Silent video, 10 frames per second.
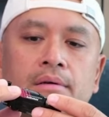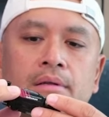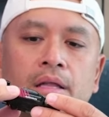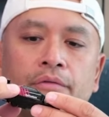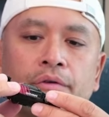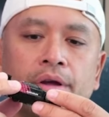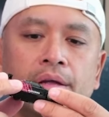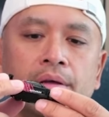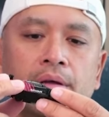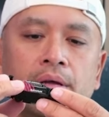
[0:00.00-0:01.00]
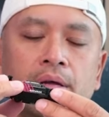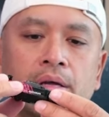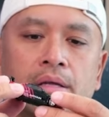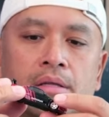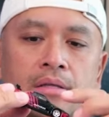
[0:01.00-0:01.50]
livery.
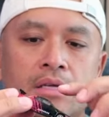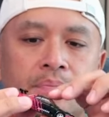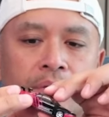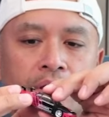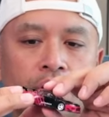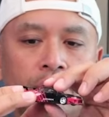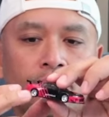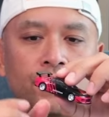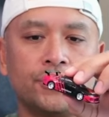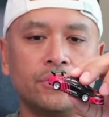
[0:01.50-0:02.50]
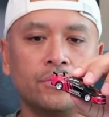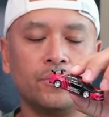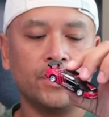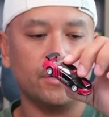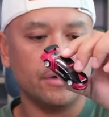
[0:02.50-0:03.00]
This particular version,
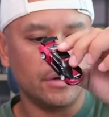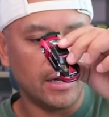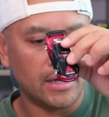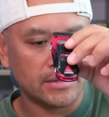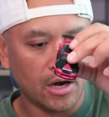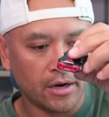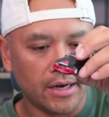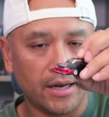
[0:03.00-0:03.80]
we are targeting